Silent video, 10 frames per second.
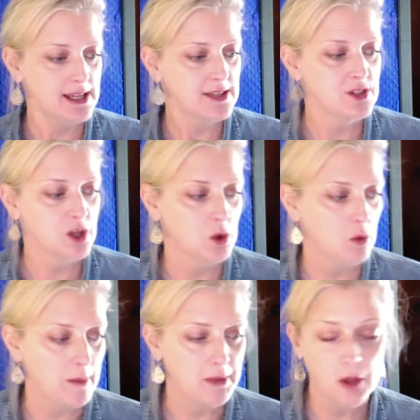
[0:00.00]
and so
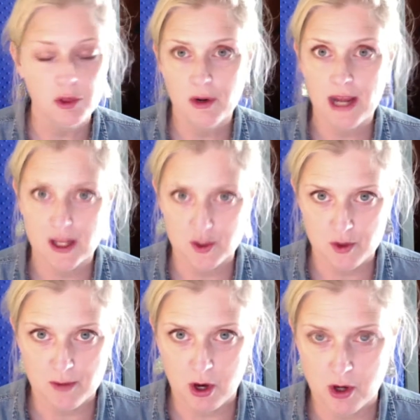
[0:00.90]
I'm going to go through and answer
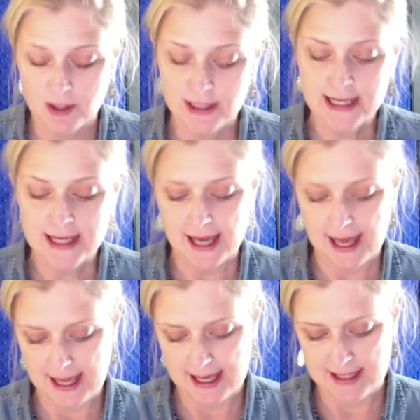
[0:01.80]
them all
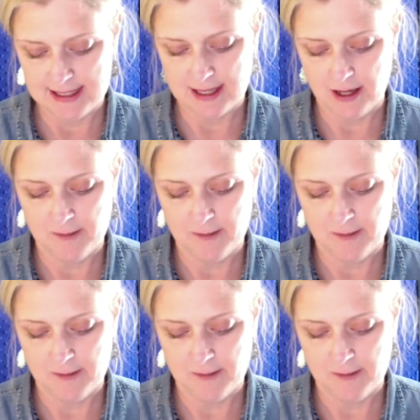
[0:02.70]
and